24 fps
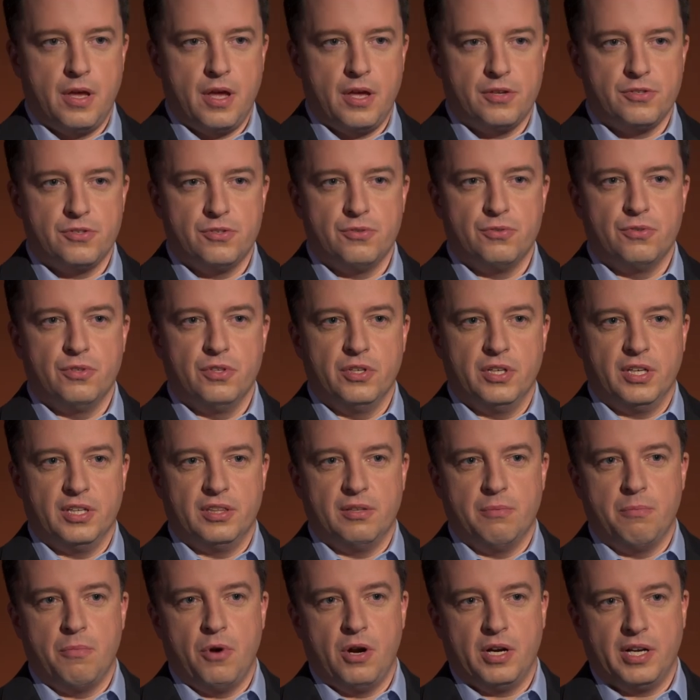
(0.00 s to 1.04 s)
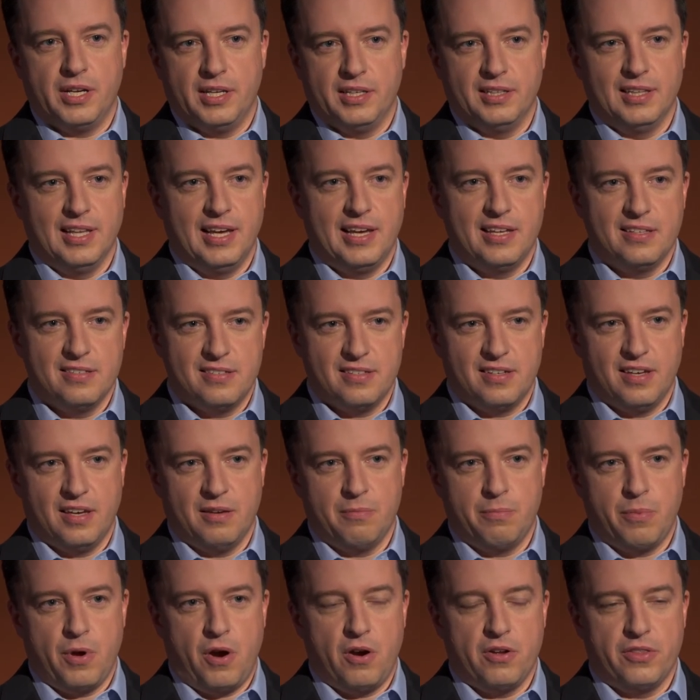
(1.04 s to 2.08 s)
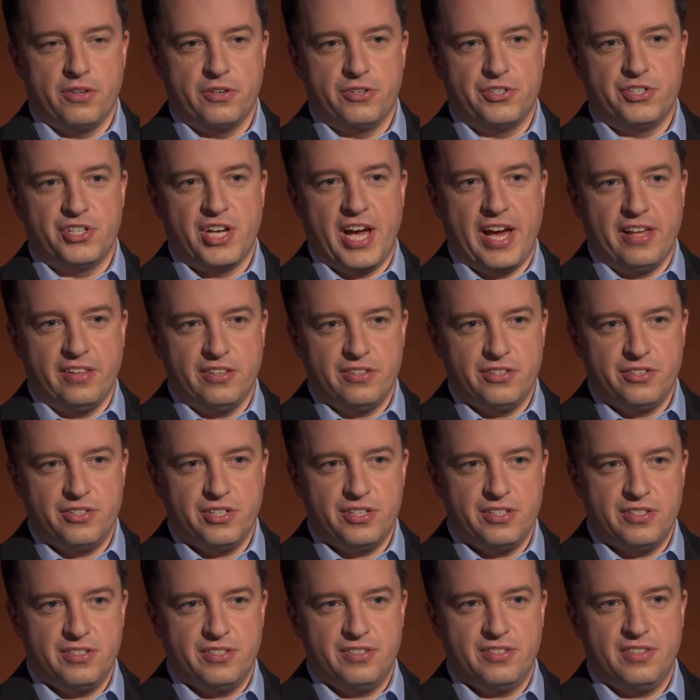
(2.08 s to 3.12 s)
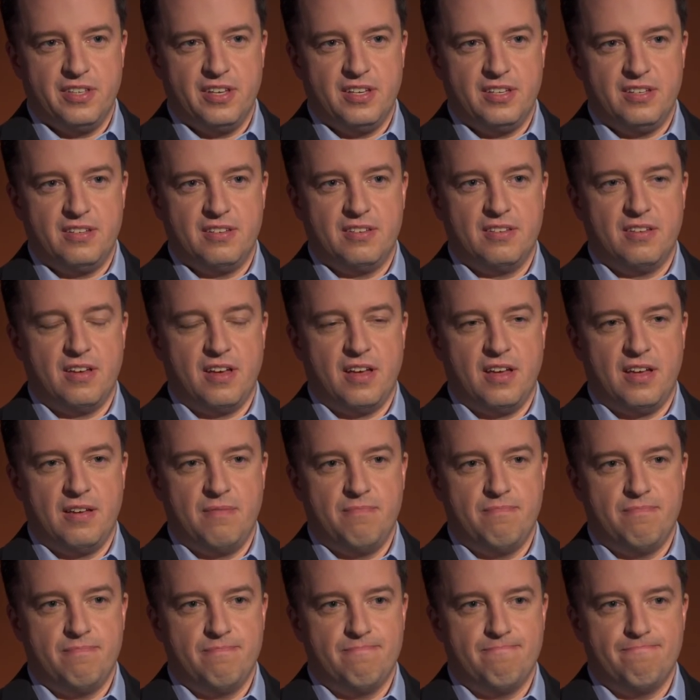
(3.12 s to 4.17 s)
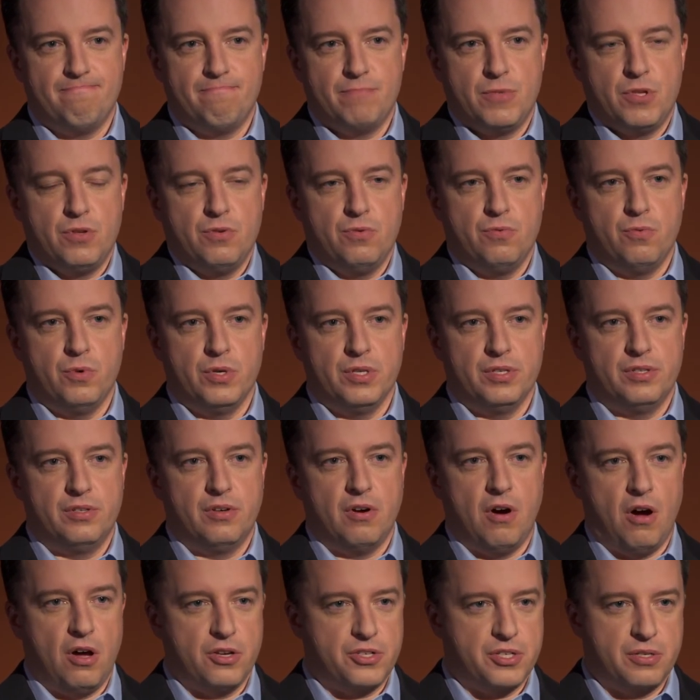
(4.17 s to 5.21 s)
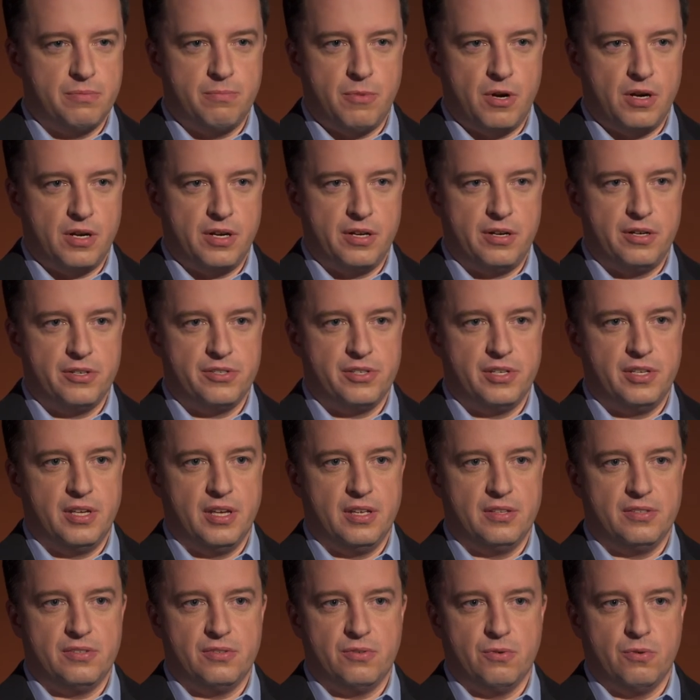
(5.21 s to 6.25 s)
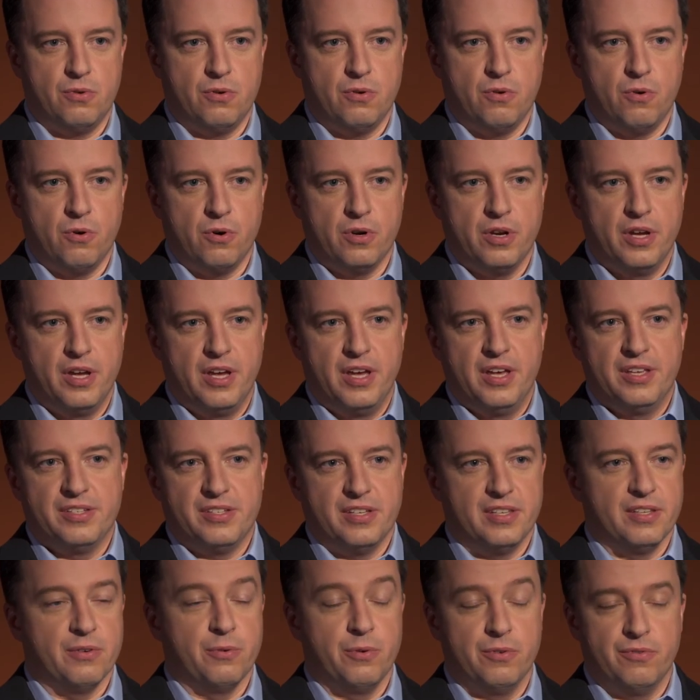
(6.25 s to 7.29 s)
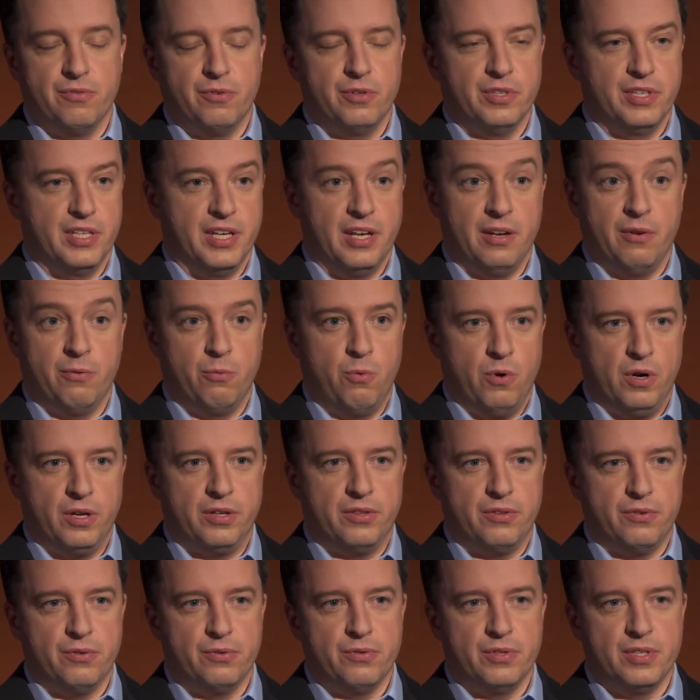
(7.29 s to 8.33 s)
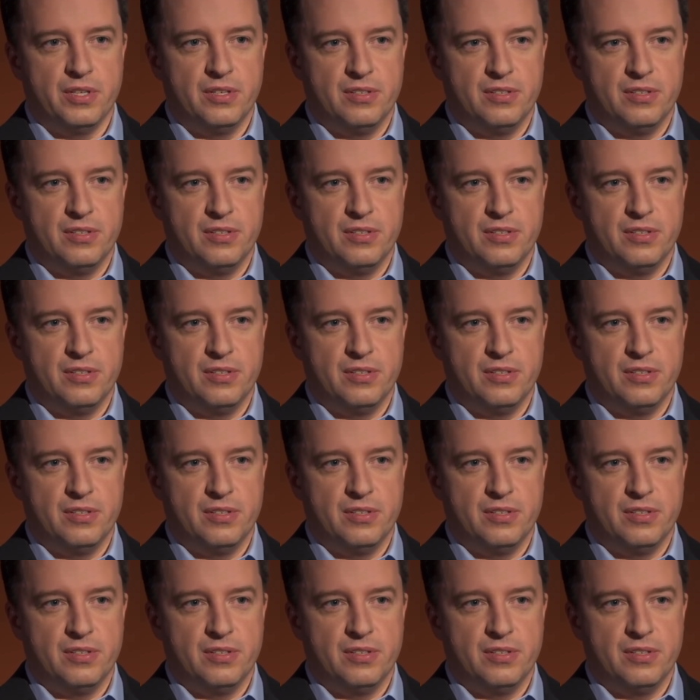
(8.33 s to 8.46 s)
As you look at the marketing landscape, are there challenges that um, you would caution marketers against or, or say that we've really got to work through